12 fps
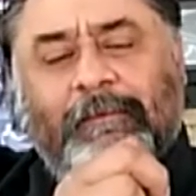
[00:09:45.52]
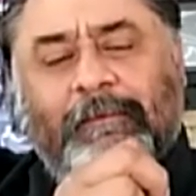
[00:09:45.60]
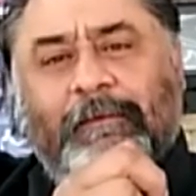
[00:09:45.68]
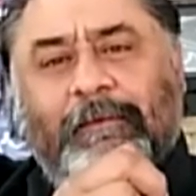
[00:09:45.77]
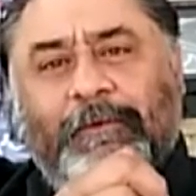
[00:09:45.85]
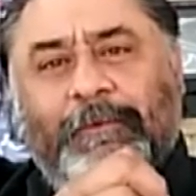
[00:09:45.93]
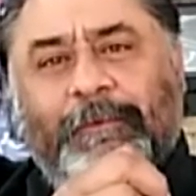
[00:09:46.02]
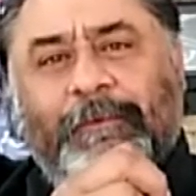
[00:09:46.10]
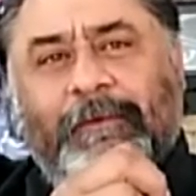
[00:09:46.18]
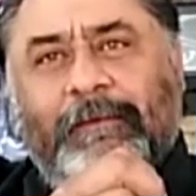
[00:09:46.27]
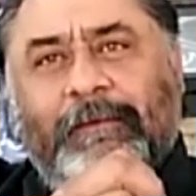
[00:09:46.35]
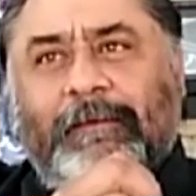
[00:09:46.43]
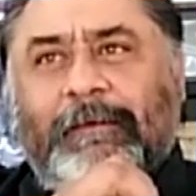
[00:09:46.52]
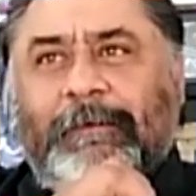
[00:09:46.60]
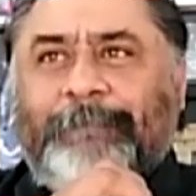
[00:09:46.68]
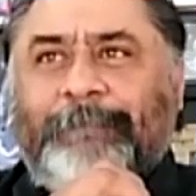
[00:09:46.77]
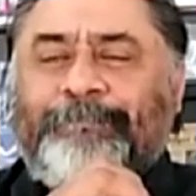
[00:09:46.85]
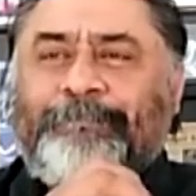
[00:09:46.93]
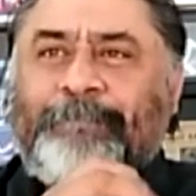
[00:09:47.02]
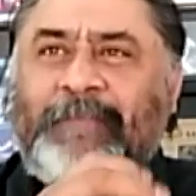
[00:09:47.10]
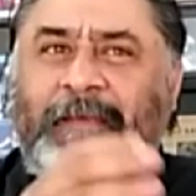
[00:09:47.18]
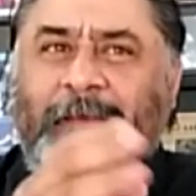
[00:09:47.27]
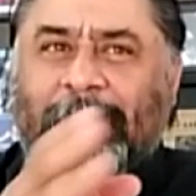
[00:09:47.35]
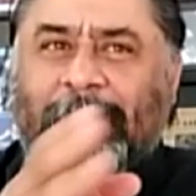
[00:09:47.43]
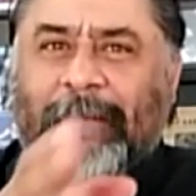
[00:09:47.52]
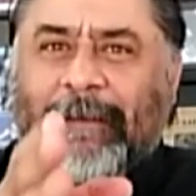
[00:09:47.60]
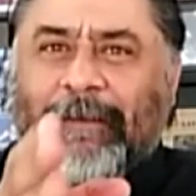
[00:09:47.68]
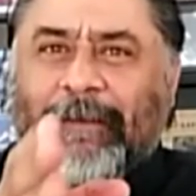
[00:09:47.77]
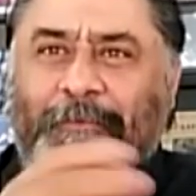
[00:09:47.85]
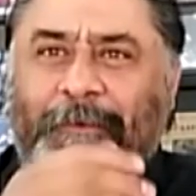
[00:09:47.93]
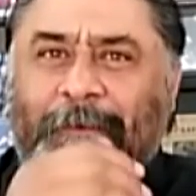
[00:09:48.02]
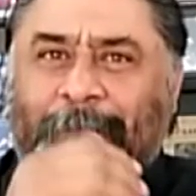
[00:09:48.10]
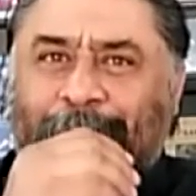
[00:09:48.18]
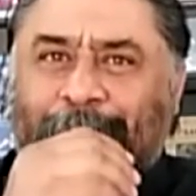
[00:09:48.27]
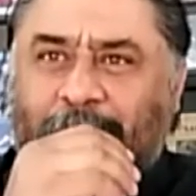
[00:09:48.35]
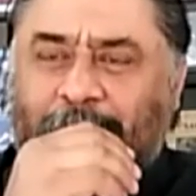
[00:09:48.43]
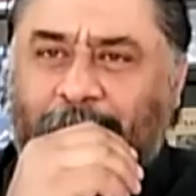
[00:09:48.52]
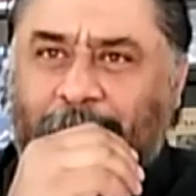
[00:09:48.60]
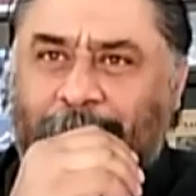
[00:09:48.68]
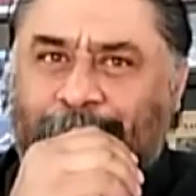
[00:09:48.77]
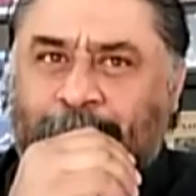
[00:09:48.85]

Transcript: You know, and in 93, I remember,